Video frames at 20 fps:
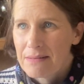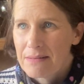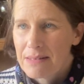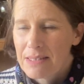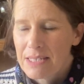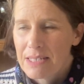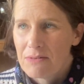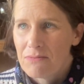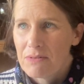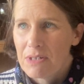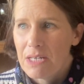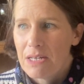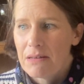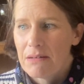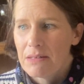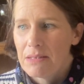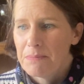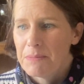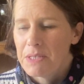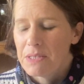didn't really
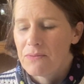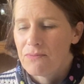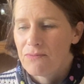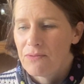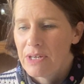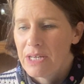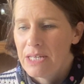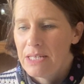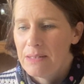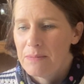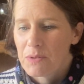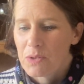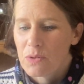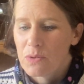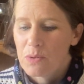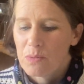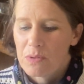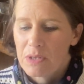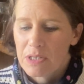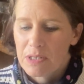like them in the frame, so I
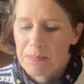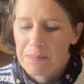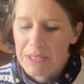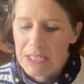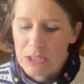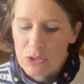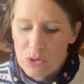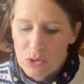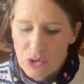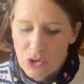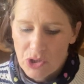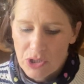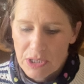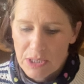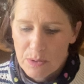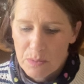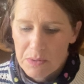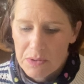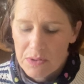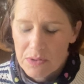thought, well, I can make
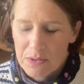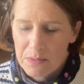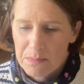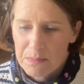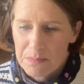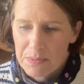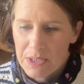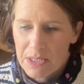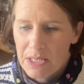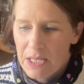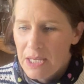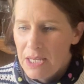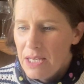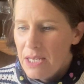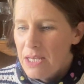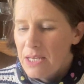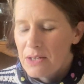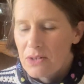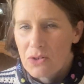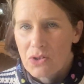cushions with them, but
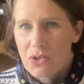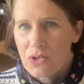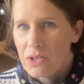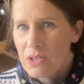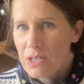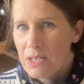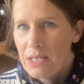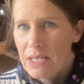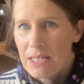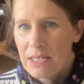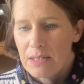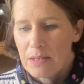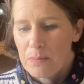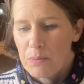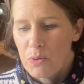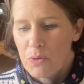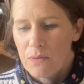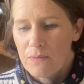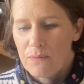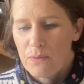cushions only end up
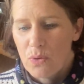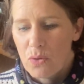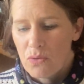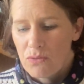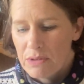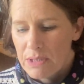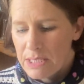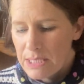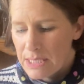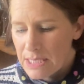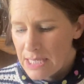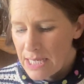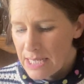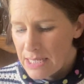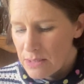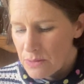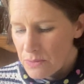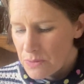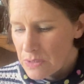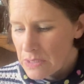on the floor in this
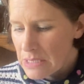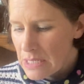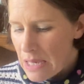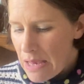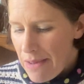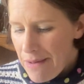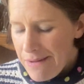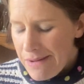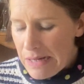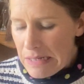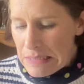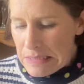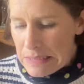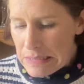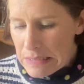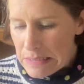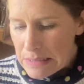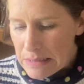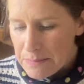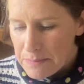house.
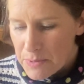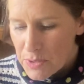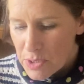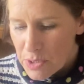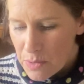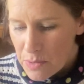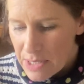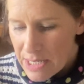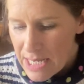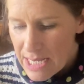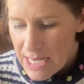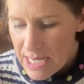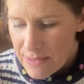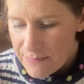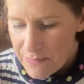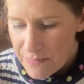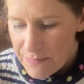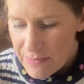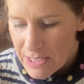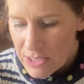So I have
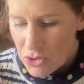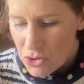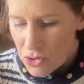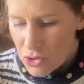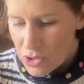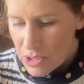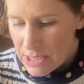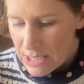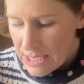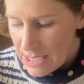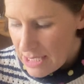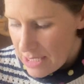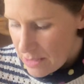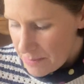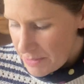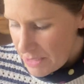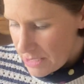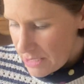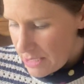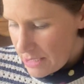eventually, I
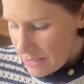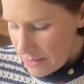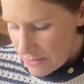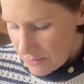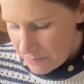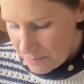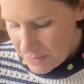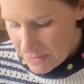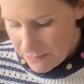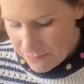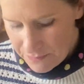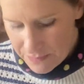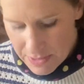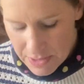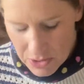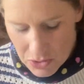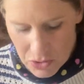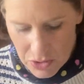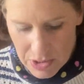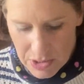mean, these have been
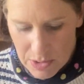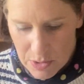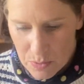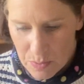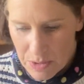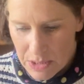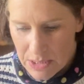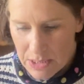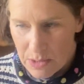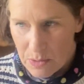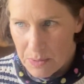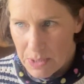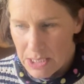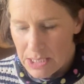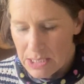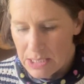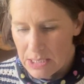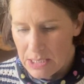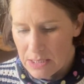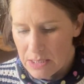finished since
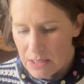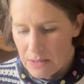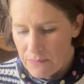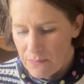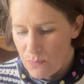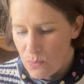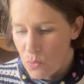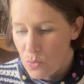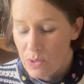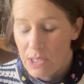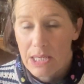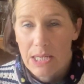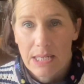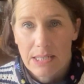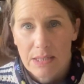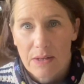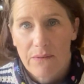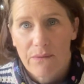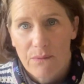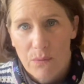2020, so 4
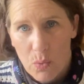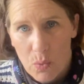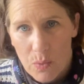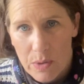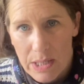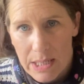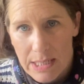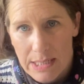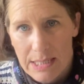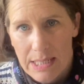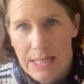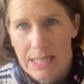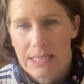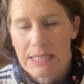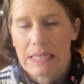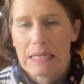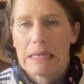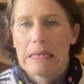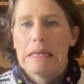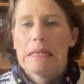years
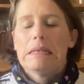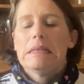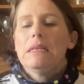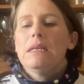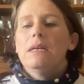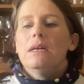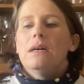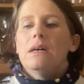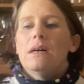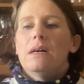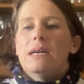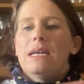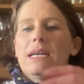later, I